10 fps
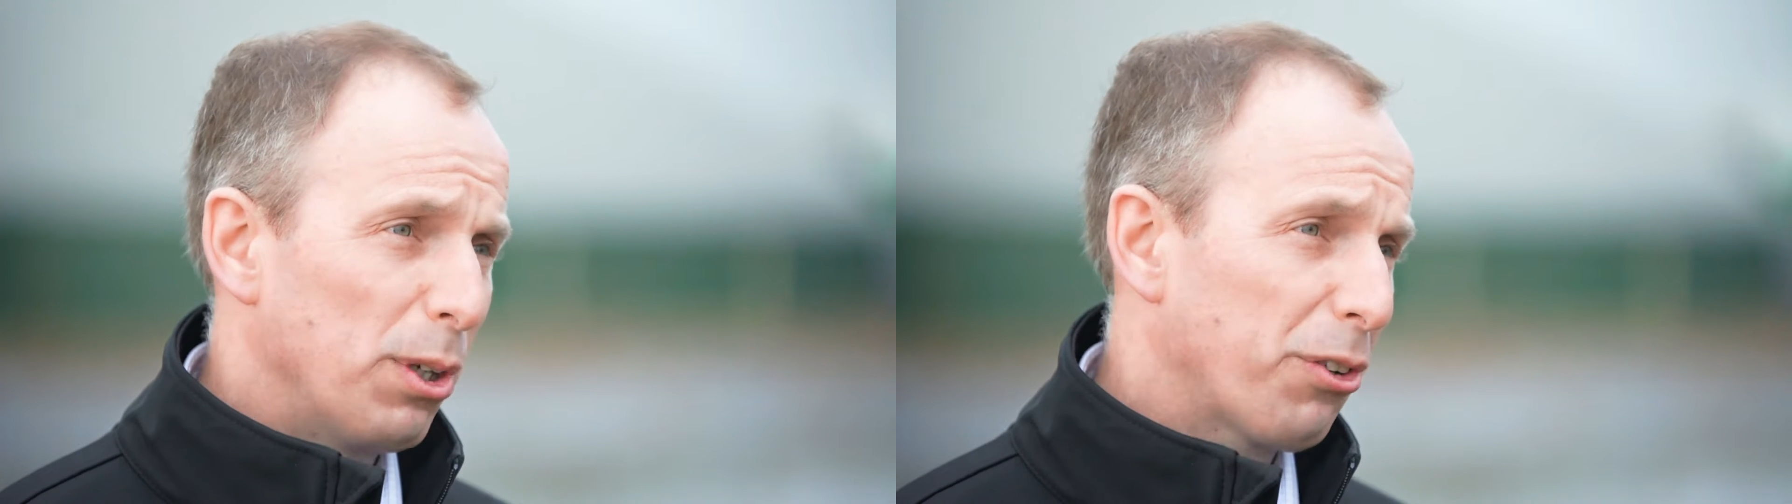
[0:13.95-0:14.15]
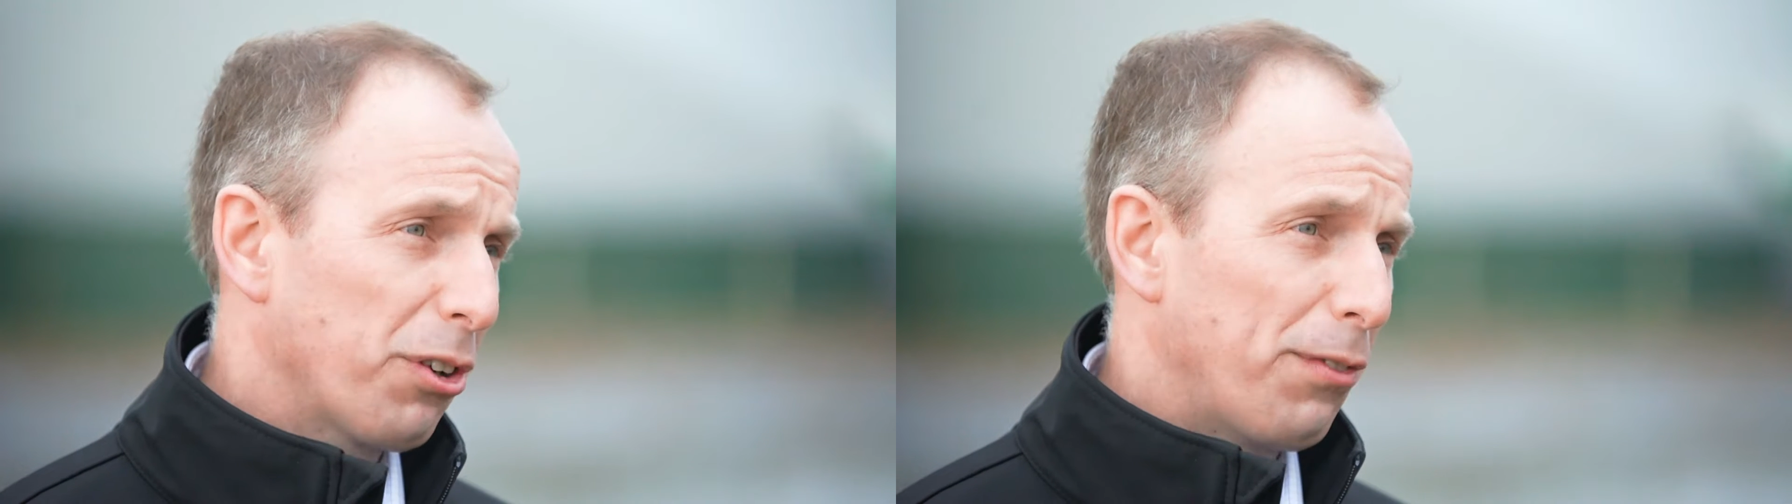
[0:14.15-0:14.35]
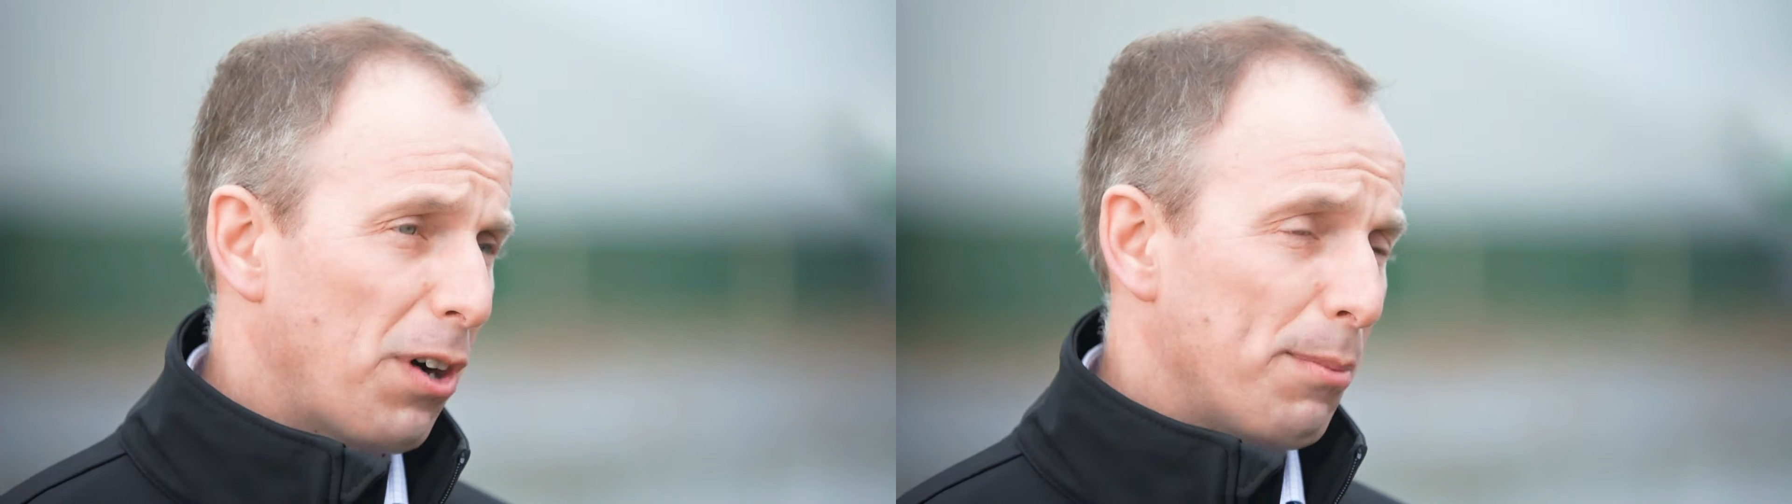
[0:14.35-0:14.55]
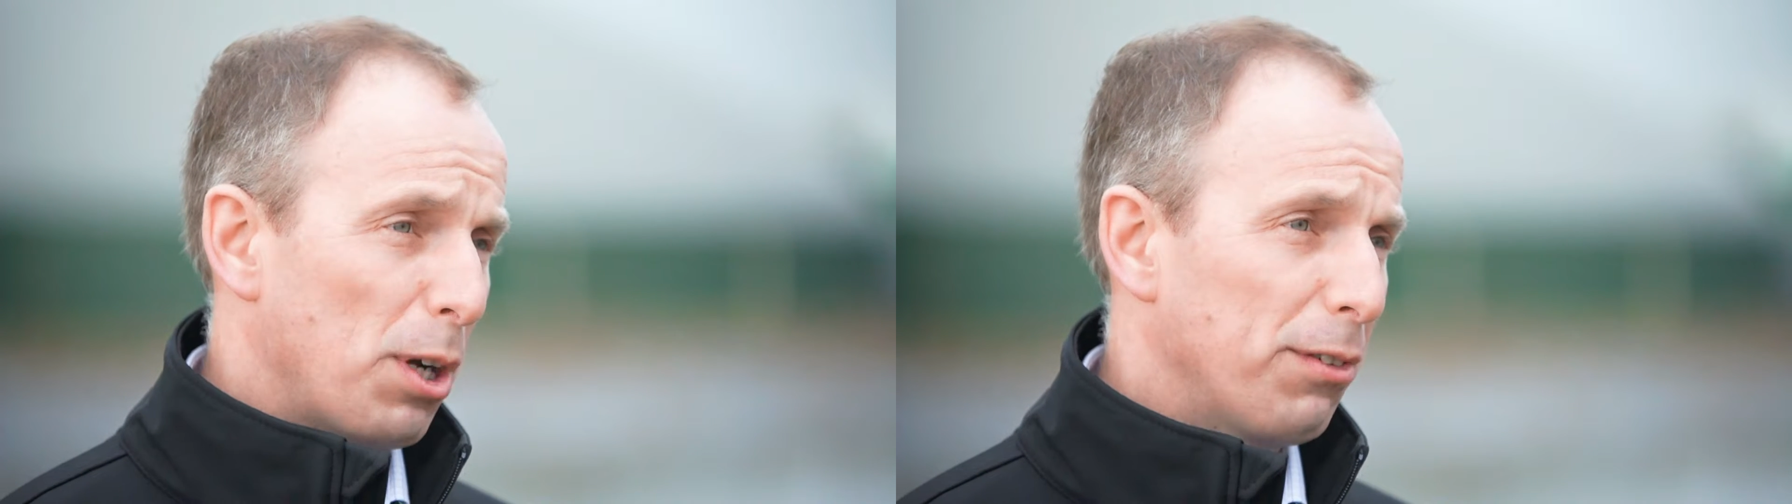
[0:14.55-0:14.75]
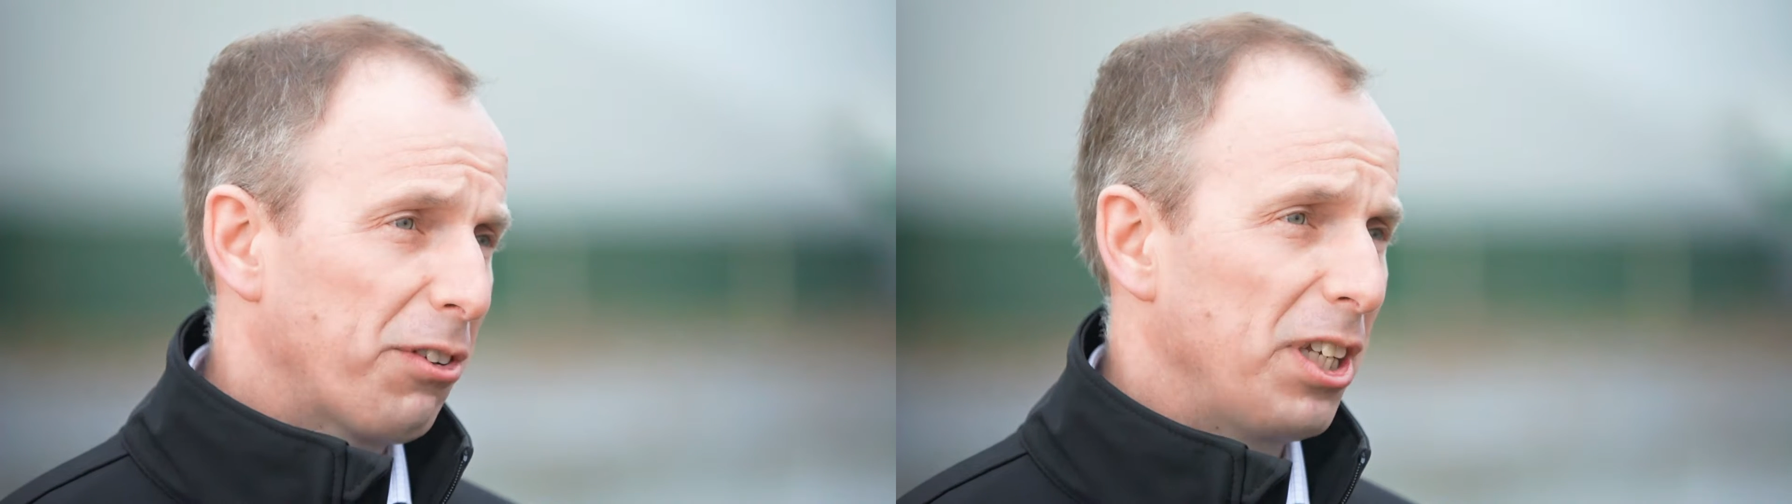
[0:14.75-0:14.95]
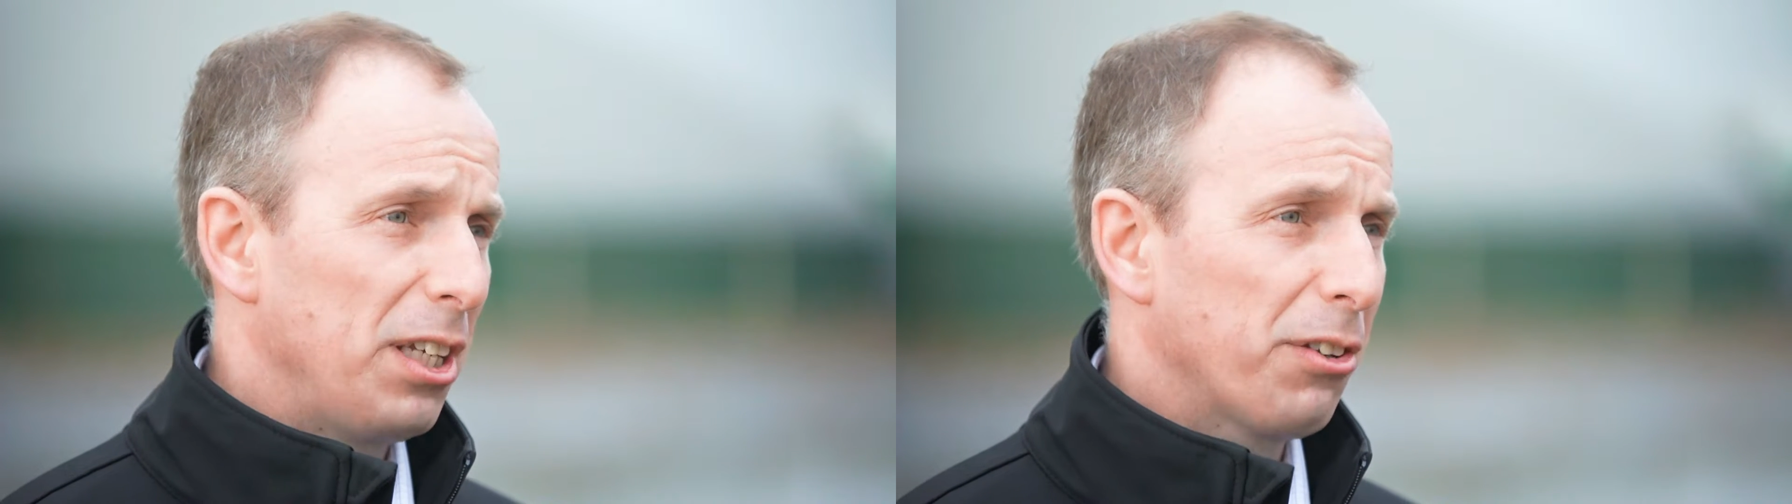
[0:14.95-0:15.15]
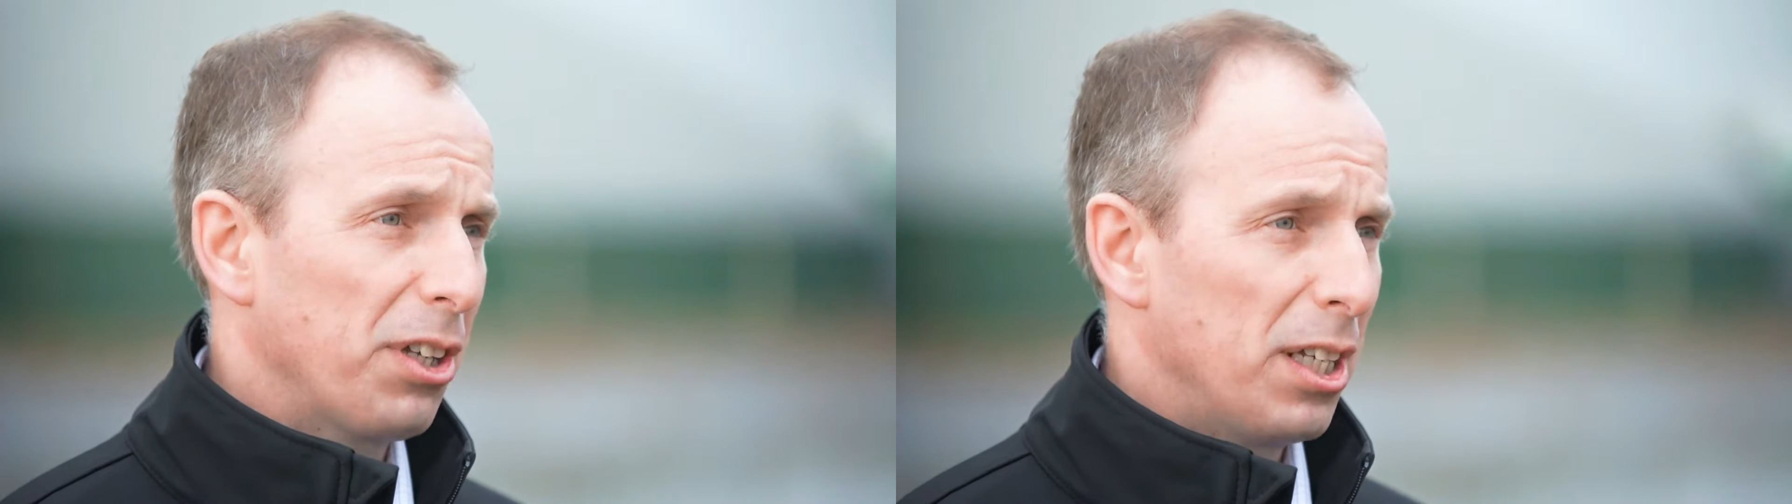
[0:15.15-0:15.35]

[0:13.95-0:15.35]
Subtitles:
we also farm overseas